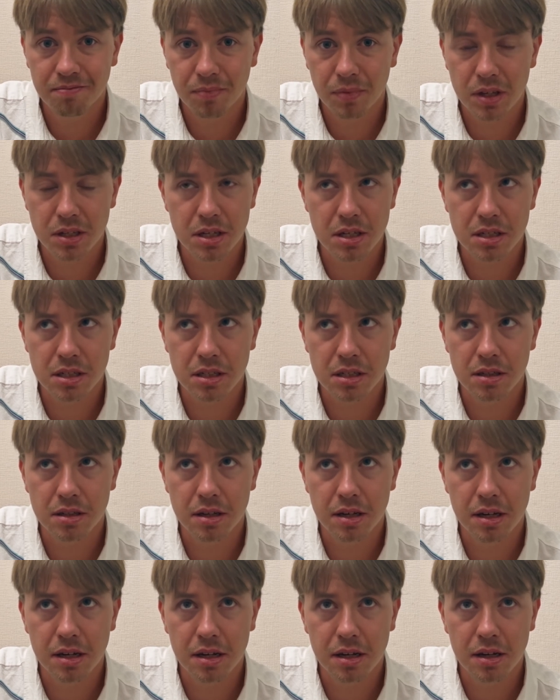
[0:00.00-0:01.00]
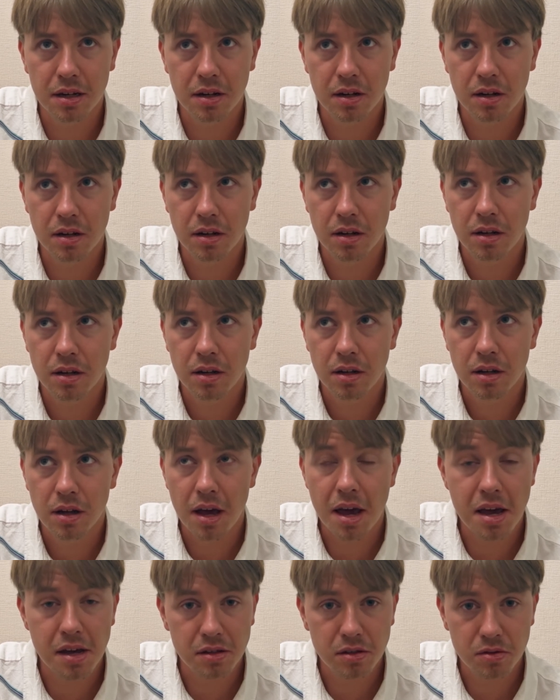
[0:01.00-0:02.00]
This is the
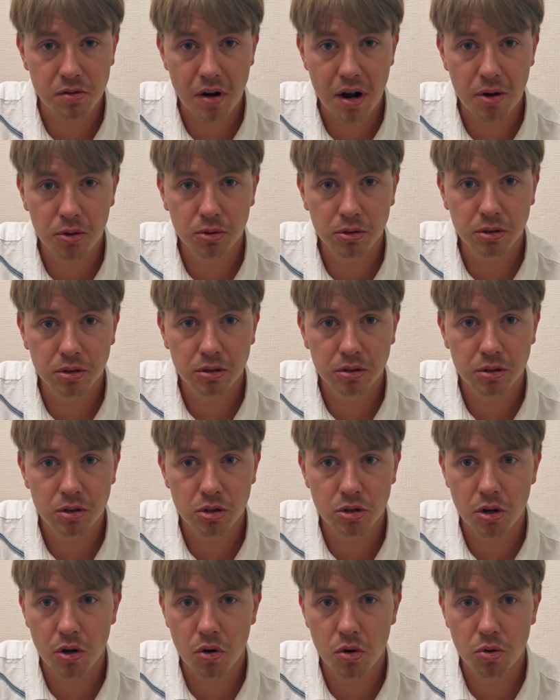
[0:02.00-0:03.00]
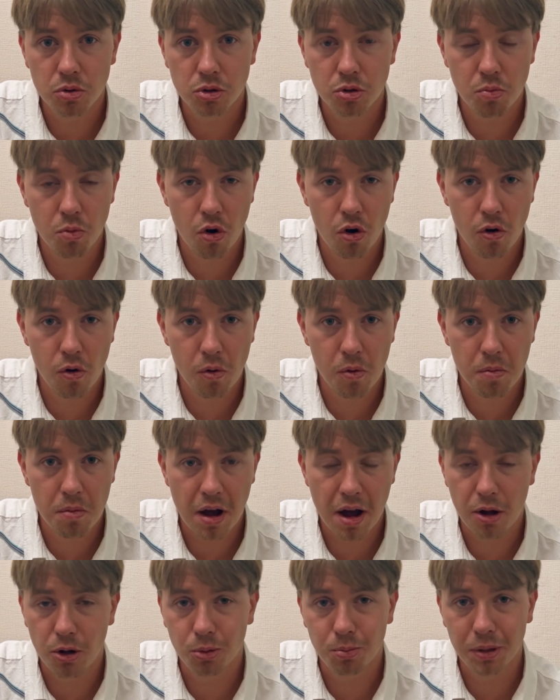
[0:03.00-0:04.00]
8th round. So tomorrow I'll